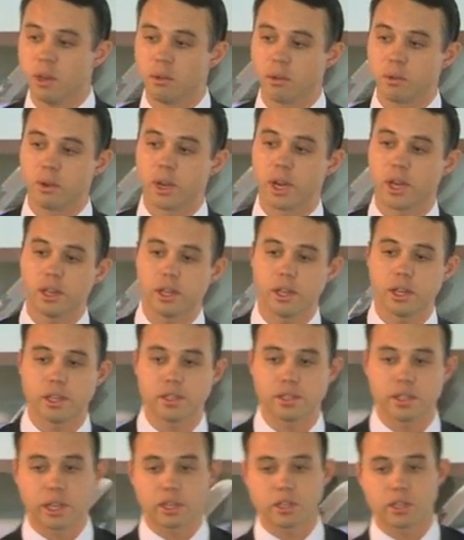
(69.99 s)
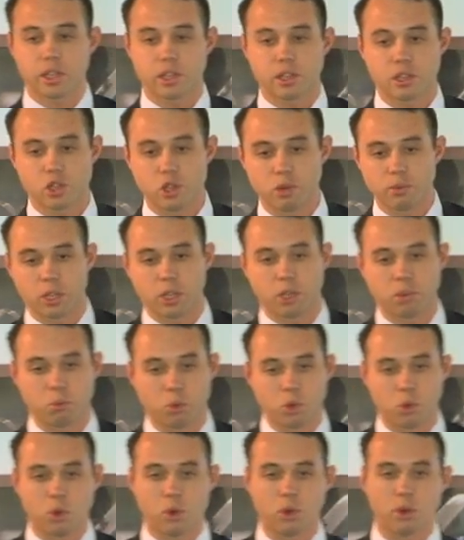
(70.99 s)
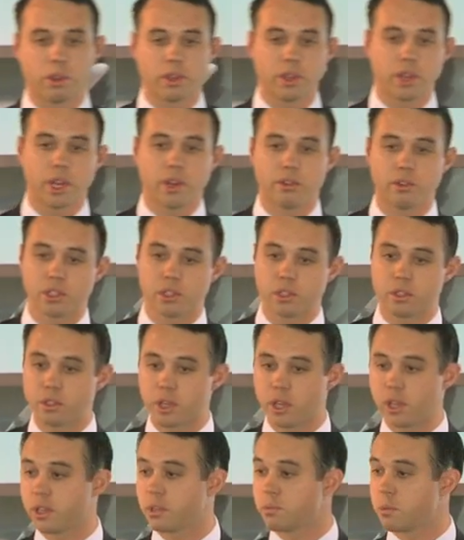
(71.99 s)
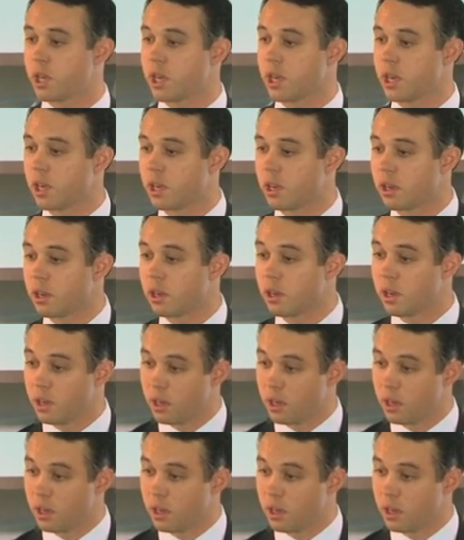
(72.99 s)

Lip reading: The reality is they actually consume a lot more than the average Australian that's been here